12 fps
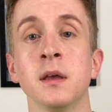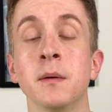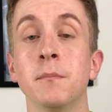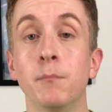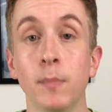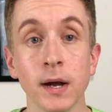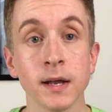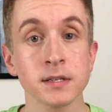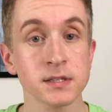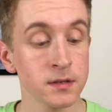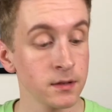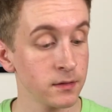
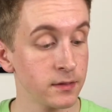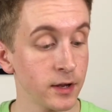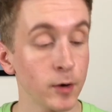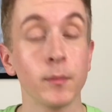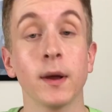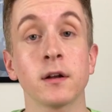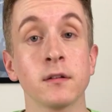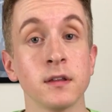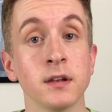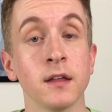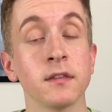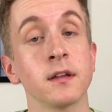but they're better than
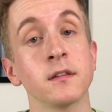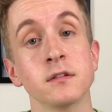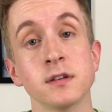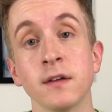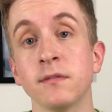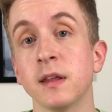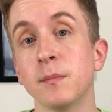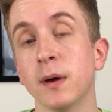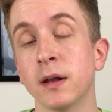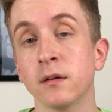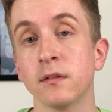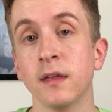nothing, and they're definitely
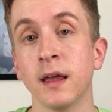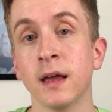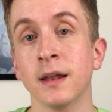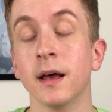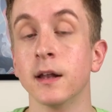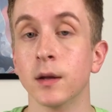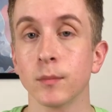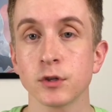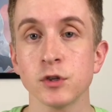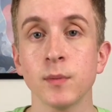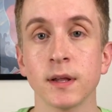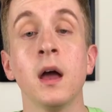better than a number
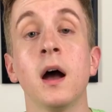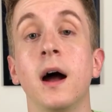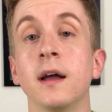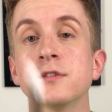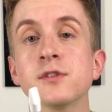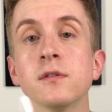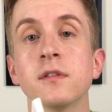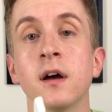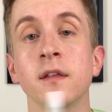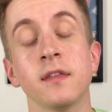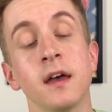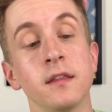2 pencil. I also
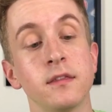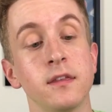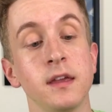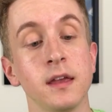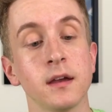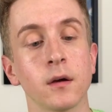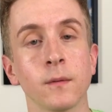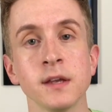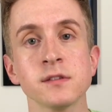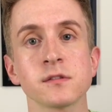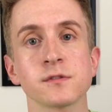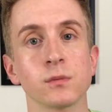thought that the
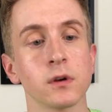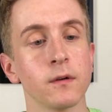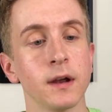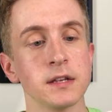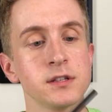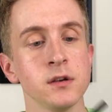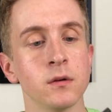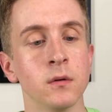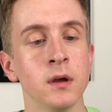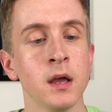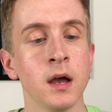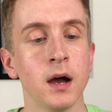erasers were great too.
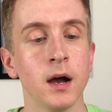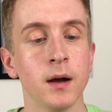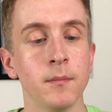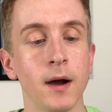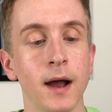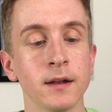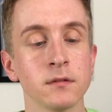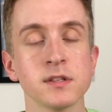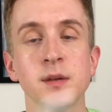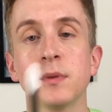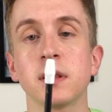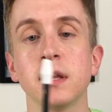I don't
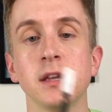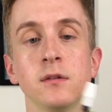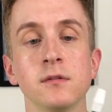typically use